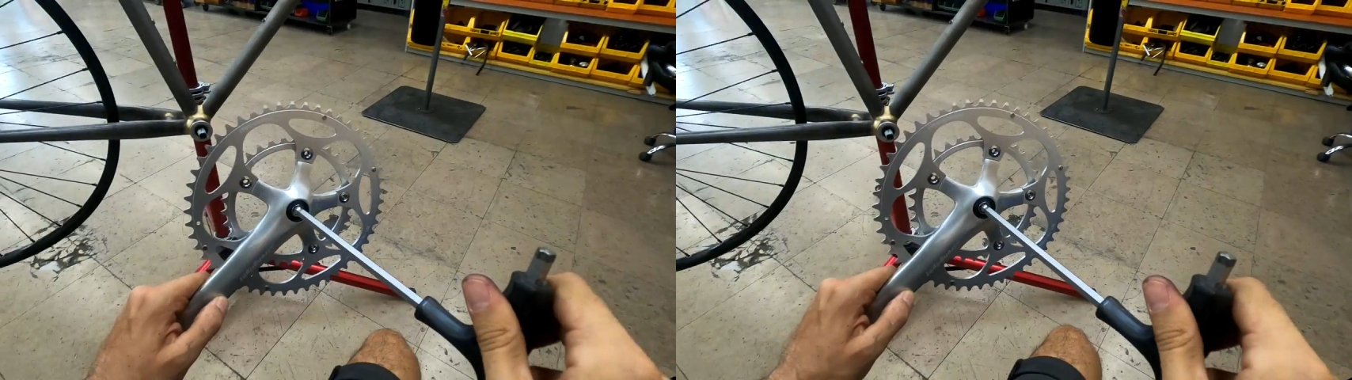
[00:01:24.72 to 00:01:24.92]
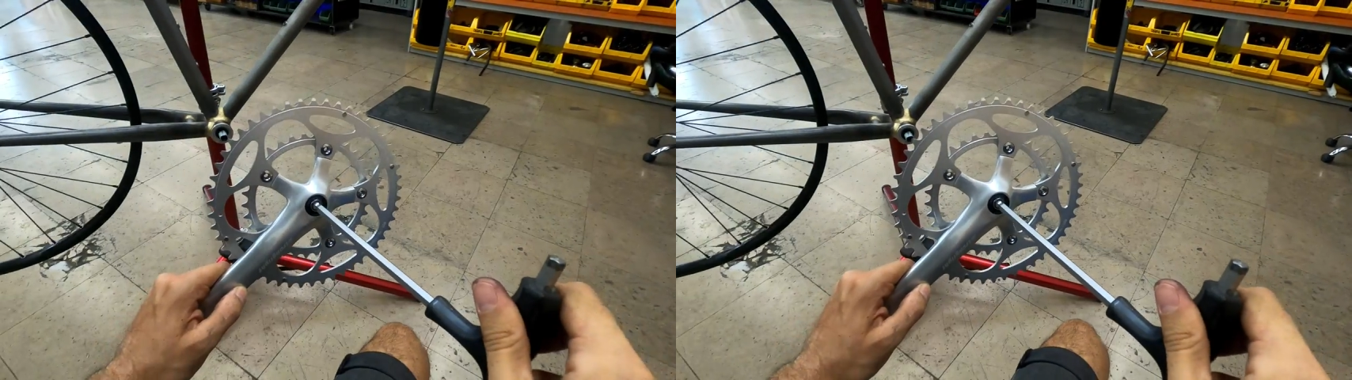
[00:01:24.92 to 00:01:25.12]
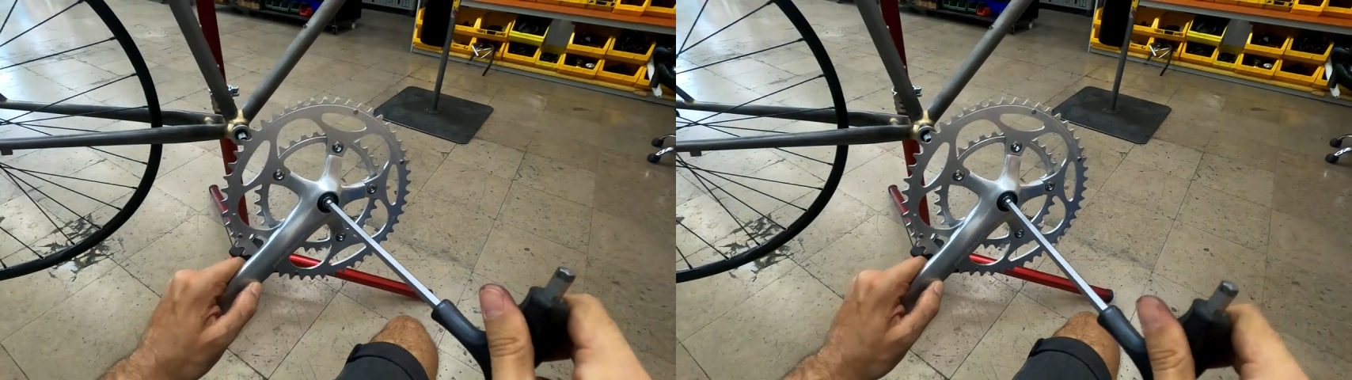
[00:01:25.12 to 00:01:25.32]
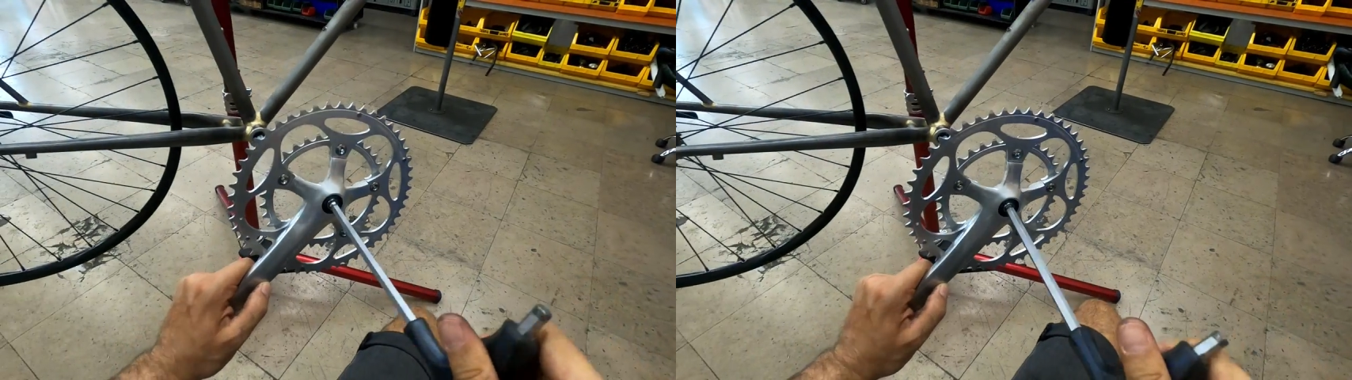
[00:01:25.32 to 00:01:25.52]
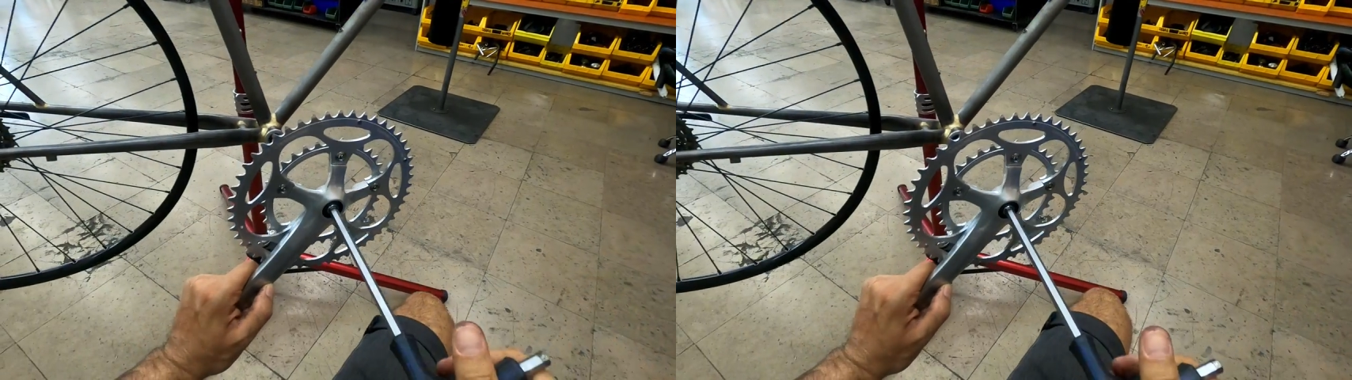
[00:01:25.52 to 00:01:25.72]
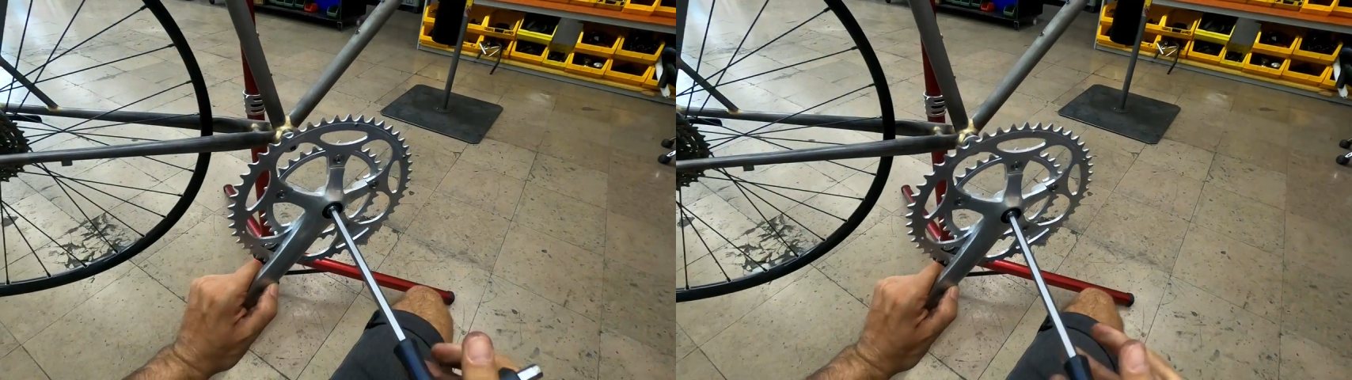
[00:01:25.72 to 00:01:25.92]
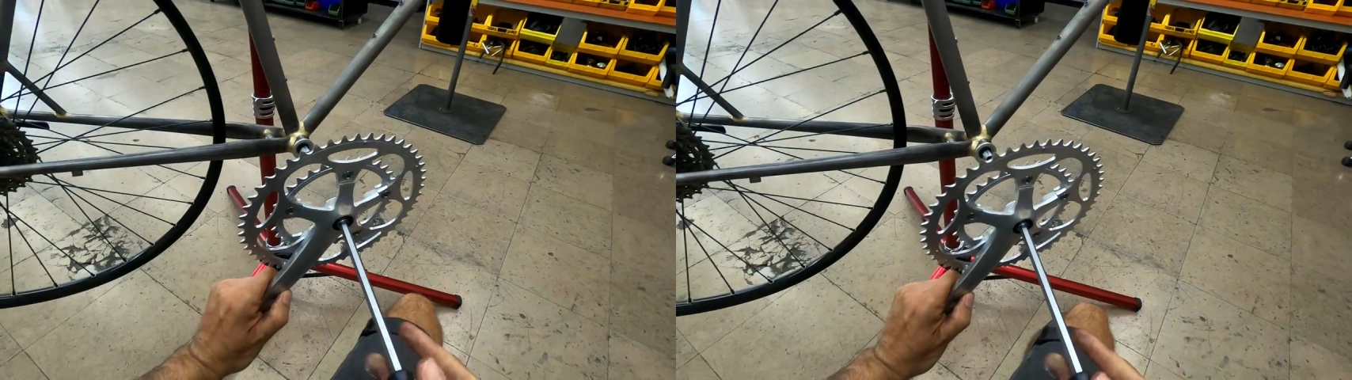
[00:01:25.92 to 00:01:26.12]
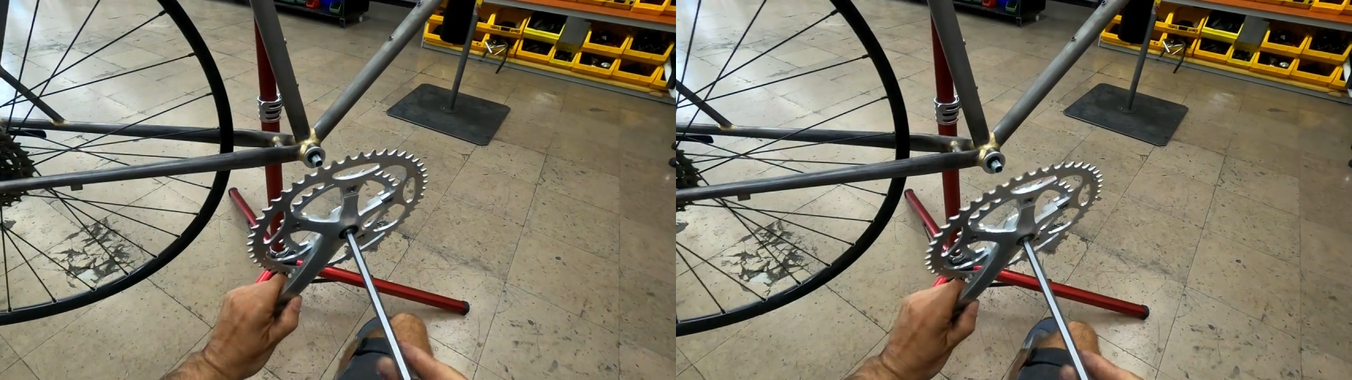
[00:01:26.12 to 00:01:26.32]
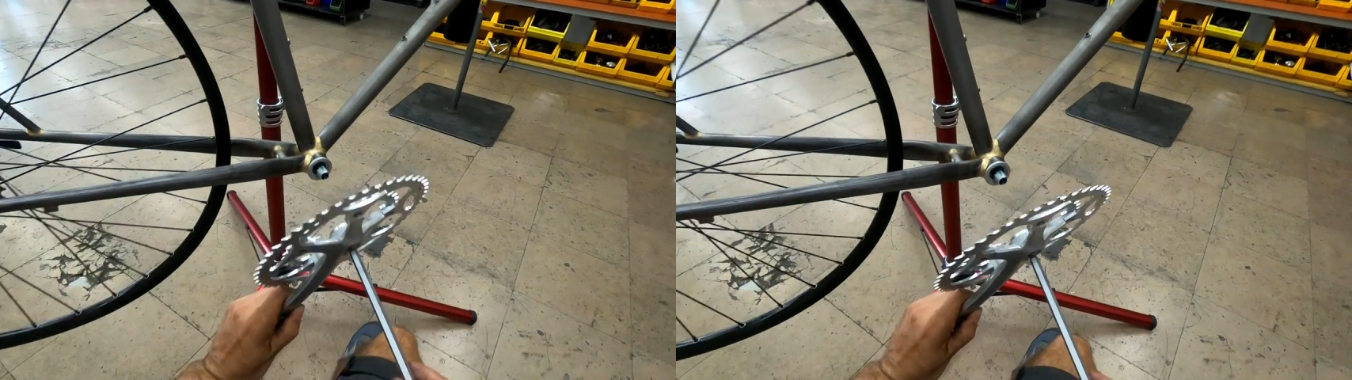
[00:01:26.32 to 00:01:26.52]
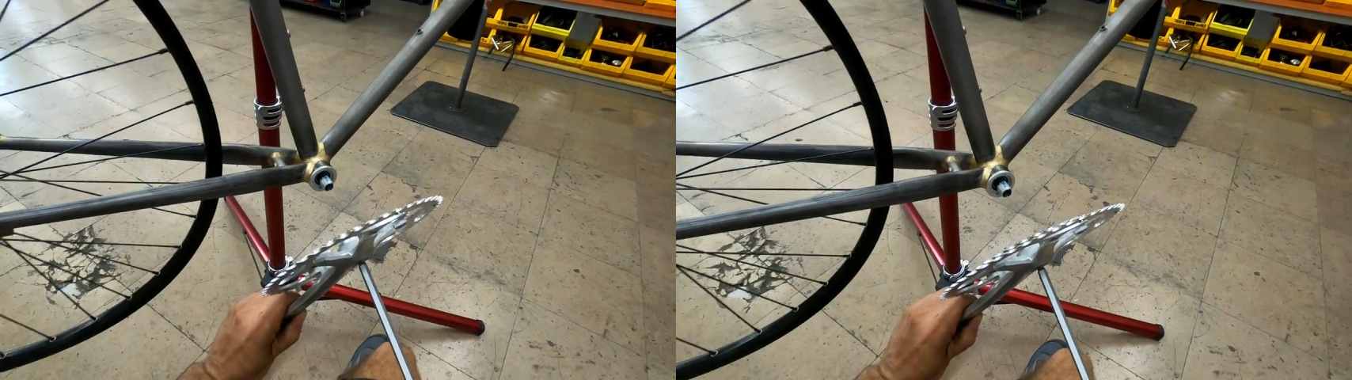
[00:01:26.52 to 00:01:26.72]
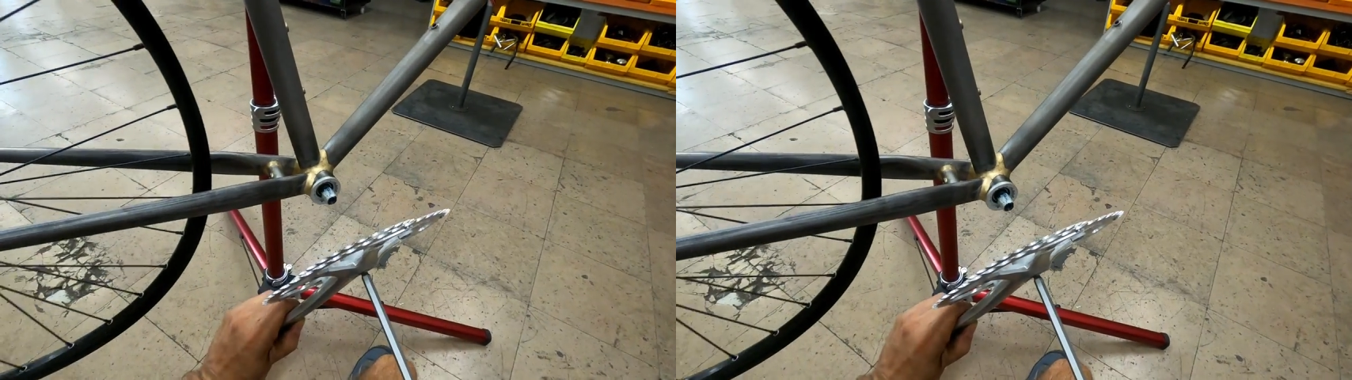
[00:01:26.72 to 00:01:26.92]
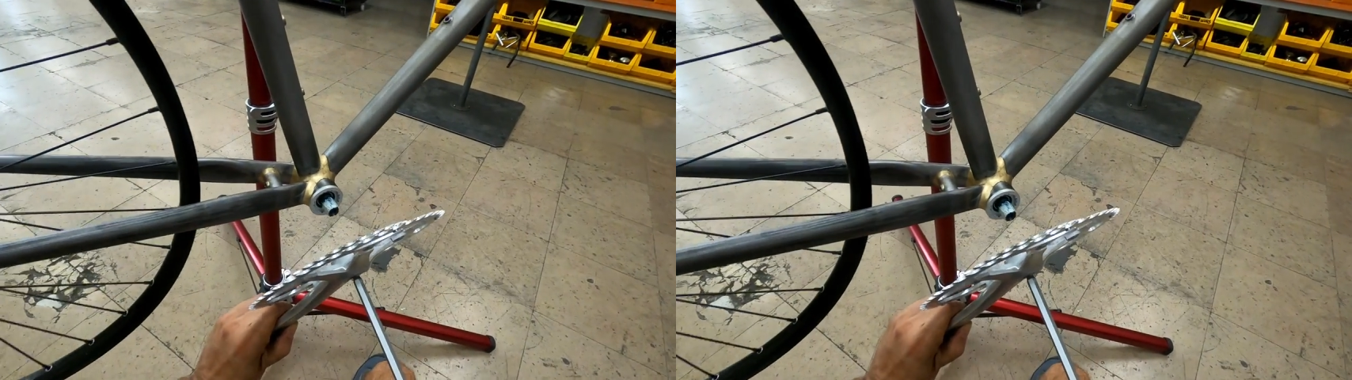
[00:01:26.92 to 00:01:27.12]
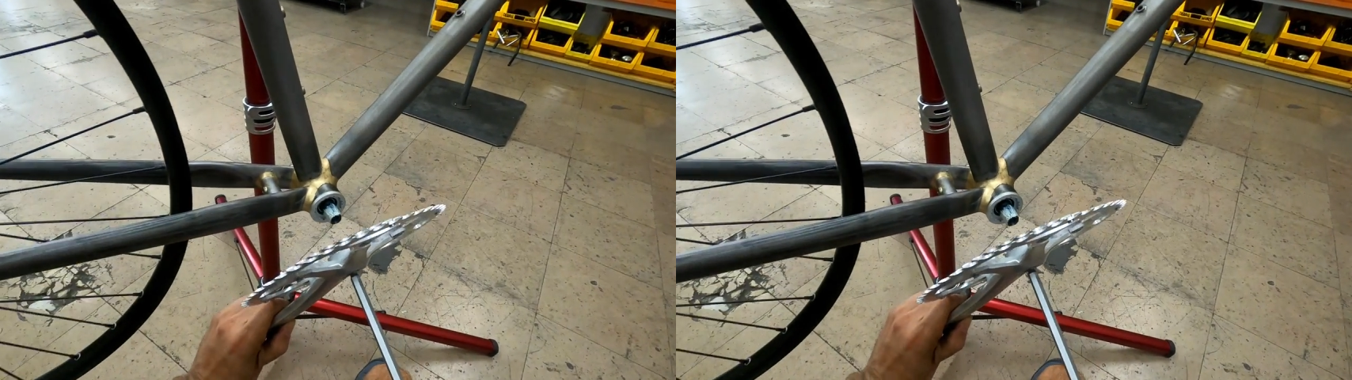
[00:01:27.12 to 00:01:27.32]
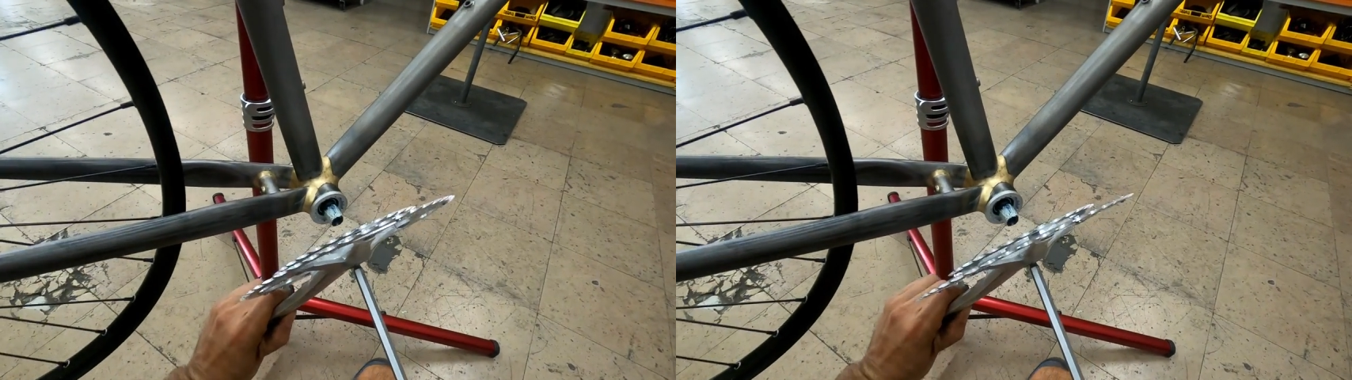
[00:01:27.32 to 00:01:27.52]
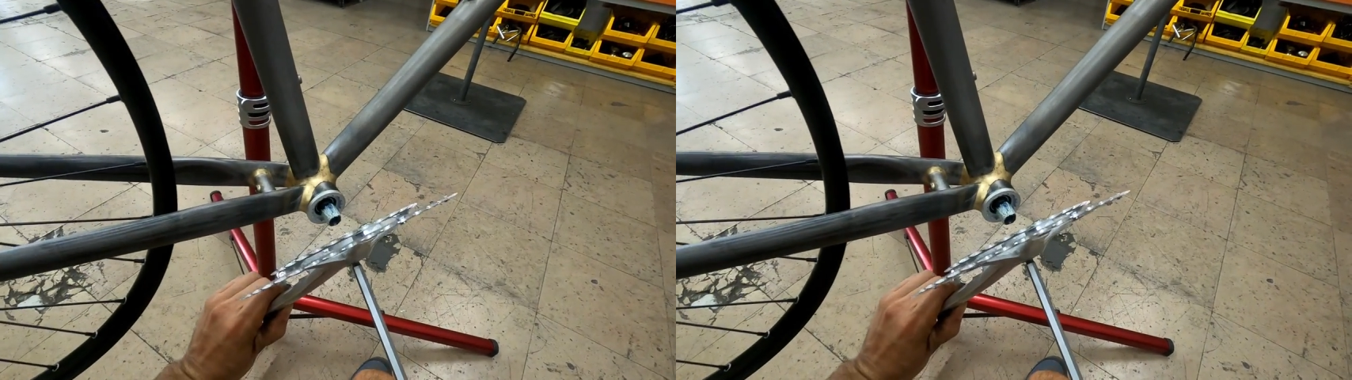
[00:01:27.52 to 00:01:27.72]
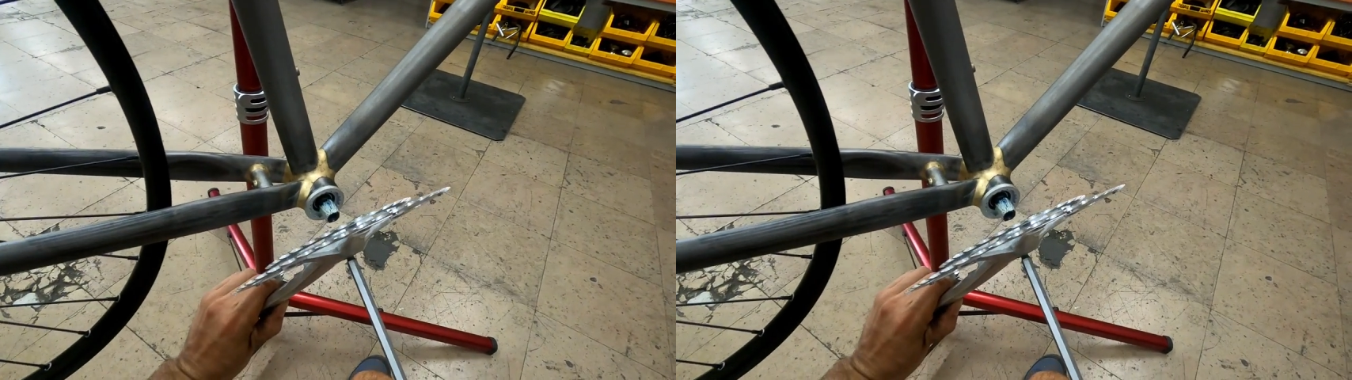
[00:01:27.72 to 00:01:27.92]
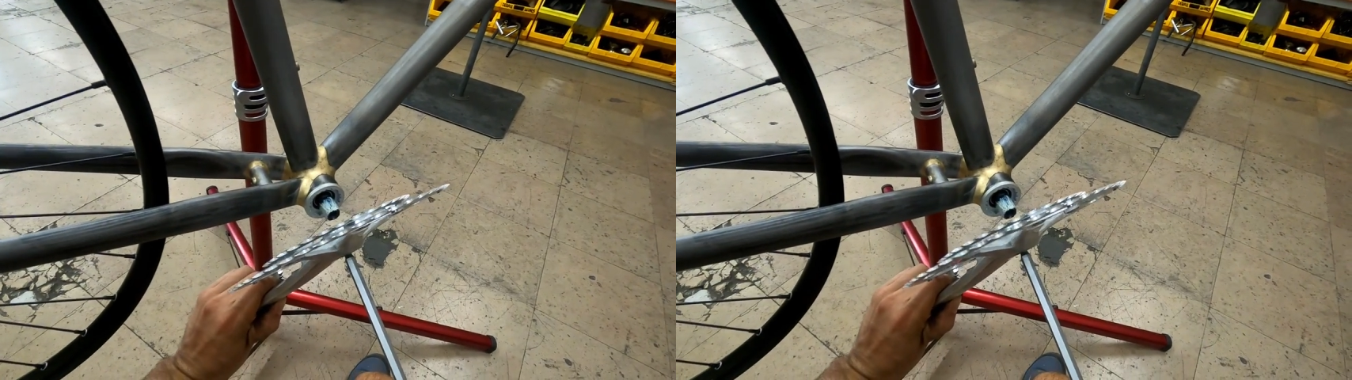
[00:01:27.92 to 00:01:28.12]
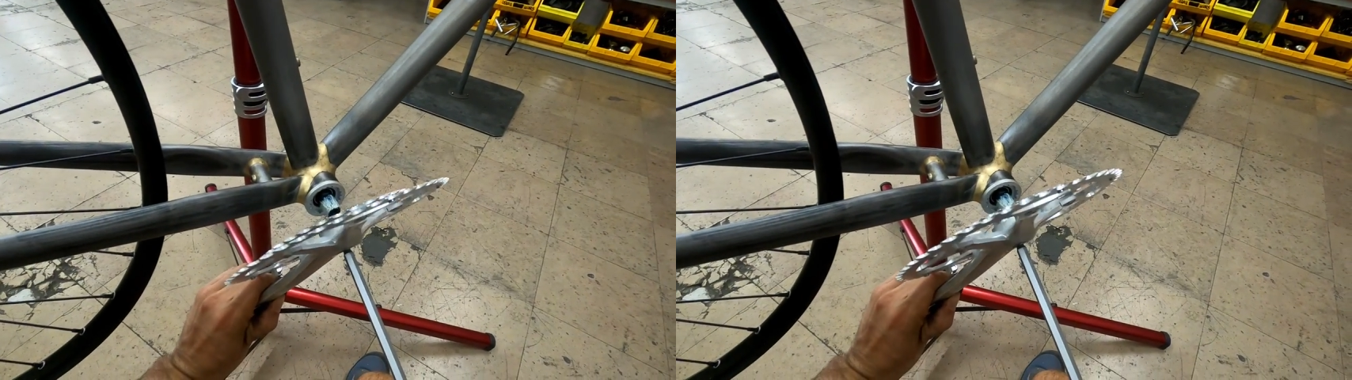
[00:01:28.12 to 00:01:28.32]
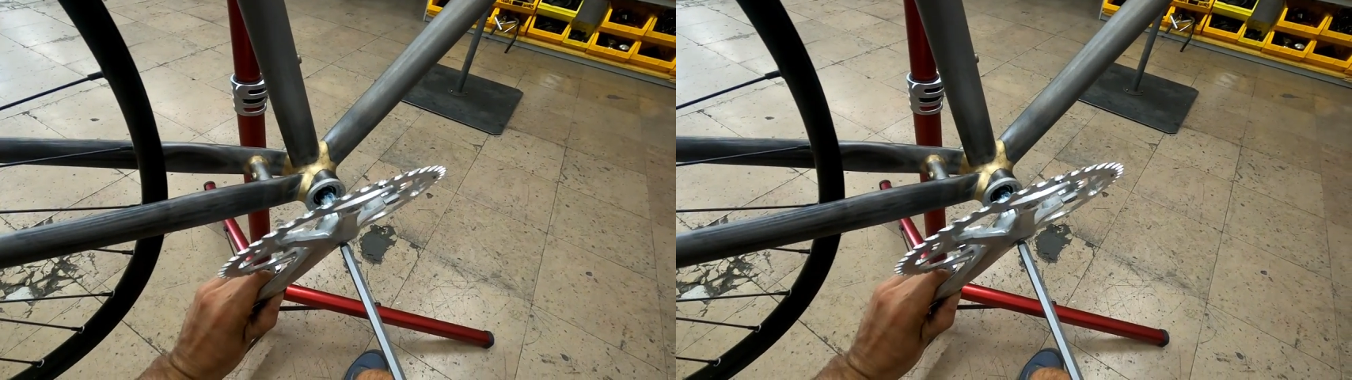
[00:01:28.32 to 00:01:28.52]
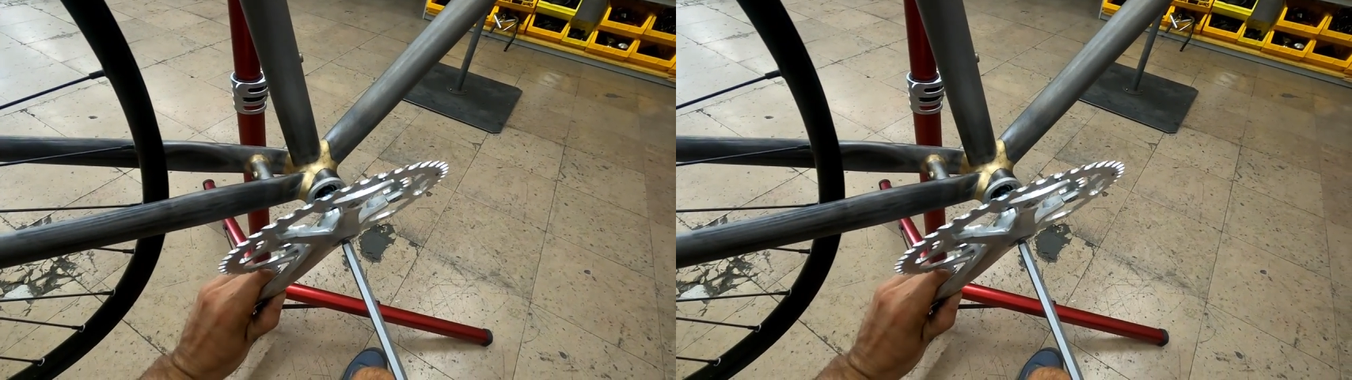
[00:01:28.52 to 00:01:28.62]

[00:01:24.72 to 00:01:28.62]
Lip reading: (no speaker visible)